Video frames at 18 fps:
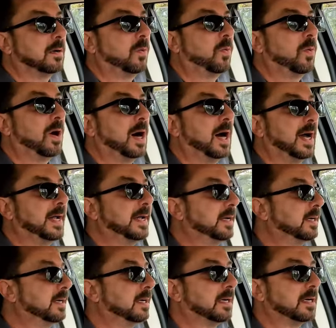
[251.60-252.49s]
Why?
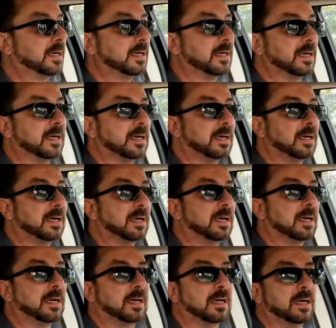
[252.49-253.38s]

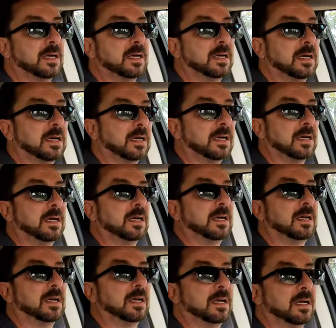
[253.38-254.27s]
Oh, as we move
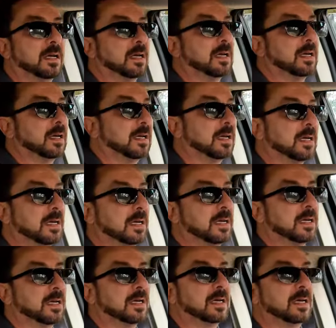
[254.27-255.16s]
further down this
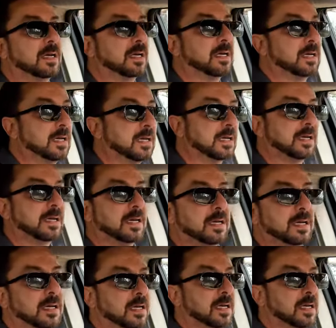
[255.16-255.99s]
road, we're going to discover